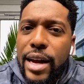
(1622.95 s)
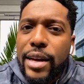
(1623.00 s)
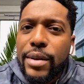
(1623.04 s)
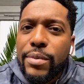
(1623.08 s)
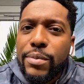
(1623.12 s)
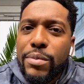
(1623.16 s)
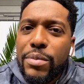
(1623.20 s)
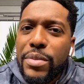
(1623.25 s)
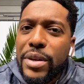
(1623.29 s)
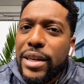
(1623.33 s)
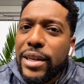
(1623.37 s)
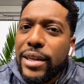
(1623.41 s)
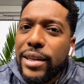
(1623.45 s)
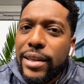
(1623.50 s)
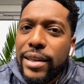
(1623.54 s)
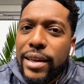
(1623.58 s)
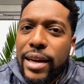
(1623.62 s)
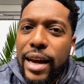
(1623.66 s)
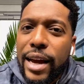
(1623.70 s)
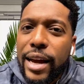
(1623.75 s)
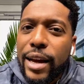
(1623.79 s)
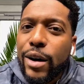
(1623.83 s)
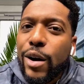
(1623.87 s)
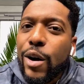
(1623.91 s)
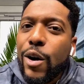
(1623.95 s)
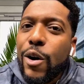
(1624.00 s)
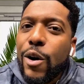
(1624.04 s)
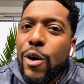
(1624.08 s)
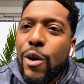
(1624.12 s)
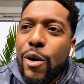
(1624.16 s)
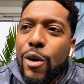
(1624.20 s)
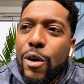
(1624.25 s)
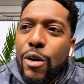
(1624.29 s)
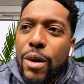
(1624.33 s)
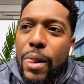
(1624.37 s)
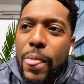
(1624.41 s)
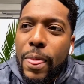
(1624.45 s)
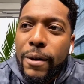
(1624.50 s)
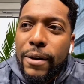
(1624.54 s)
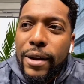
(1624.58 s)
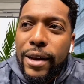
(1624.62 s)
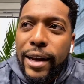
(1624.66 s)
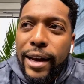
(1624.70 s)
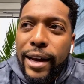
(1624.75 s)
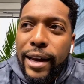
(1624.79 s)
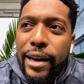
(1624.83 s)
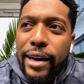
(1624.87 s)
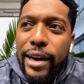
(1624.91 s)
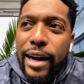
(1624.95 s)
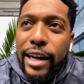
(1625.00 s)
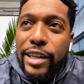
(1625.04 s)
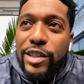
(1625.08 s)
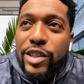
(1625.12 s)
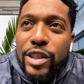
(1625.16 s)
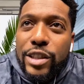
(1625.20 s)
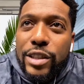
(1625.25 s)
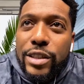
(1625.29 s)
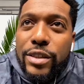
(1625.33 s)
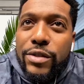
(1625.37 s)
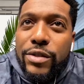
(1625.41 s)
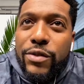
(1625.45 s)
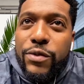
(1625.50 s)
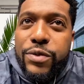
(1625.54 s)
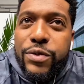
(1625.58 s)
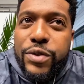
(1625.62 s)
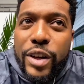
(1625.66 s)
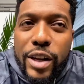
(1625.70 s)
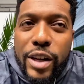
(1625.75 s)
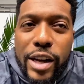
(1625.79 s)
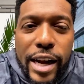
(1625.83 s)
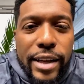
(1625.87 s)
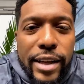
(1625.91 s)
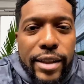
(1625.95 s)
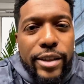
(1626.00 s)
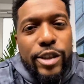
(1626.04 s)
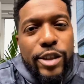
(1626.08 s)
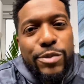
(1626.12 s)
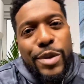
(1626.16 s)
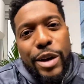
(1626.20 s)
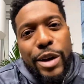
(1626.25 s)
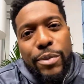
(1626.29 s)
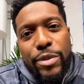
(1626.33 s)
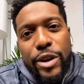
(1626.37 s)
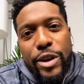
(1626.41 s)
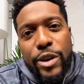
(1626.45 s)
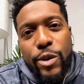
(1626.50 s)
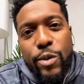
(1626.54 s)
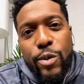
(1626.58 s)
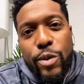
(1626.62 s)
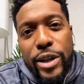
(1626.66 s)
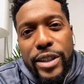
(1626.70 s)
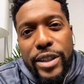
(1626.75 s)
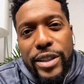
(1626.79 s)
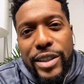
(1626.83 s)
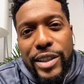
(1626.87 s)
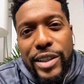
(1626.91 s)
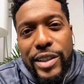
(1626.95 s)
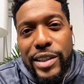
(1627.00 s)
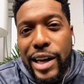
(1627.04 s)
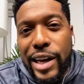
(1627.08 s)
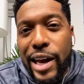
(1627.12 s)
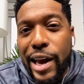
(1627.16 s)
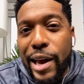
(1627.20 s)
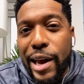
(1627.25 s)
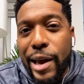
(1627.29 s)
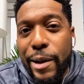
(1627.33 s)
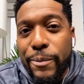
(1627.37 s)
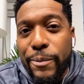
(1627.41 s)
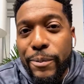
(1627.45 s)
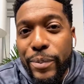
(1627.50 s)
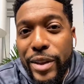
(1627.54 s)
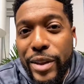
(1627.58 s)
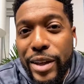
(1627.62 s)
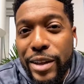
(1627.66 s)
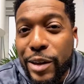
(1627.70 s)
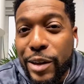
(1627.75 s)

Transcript: not me at all. Uh-huh. And I just feel like this might be a waste of time.